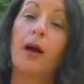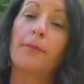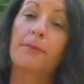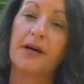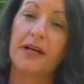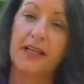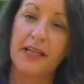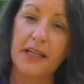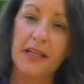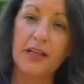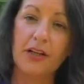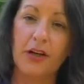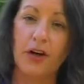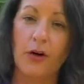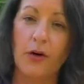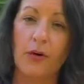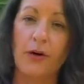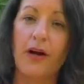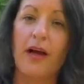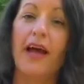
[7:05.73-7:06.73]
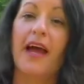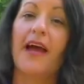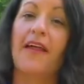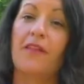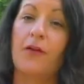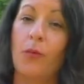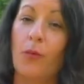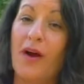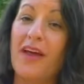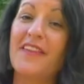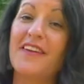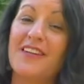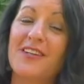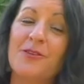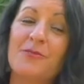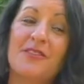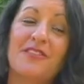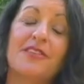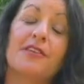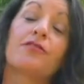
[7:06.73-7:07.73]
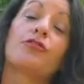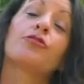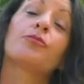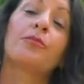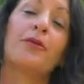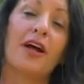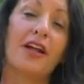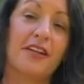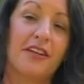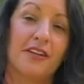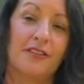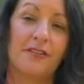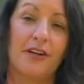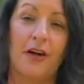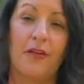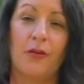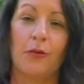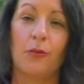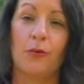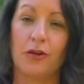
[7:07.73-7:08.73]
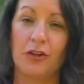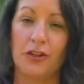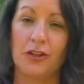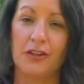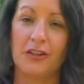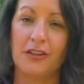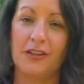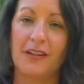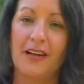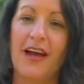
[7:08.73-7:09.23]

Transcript: But ginkgo, and the way that humans have spread it around the world,